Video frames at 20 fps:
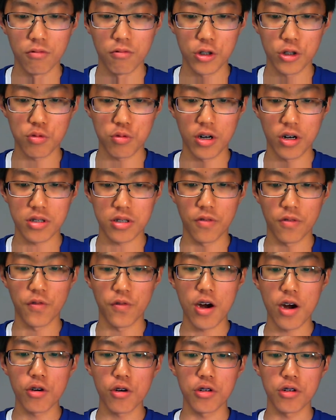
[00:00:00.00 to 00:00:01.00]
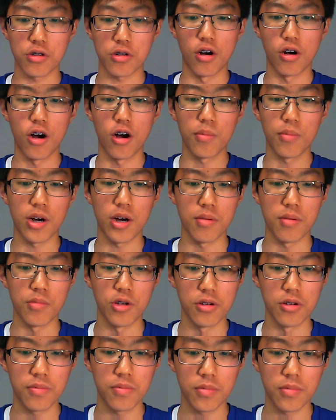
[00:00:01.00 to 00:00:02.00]
which was a very good call by
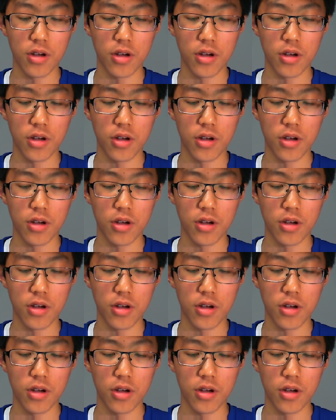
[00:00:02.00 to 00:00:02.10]
me.